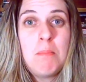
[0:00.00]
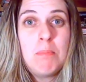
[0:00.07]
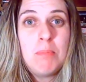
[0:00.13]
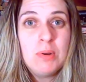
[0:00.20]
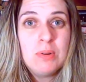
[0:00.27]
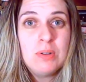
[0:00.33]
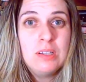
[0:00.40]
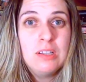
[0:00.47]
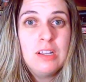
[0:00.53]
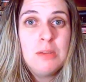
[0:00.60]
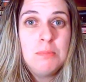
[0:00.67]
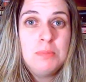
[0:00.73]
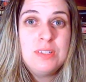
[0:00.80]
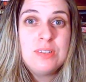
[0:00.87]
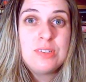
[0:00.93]
book
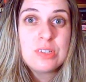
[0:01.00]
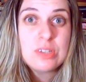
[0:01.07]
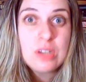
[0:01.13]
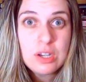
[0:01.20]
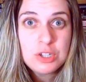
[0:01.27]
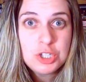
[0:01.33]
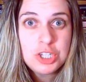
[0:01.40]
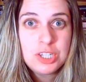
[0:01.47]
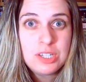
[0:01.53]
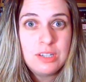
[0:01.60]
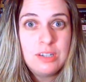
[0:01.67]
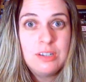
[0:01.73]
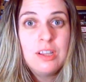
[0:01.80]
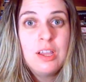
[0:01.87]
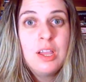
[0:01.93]
club
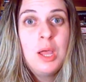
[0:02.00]
discussion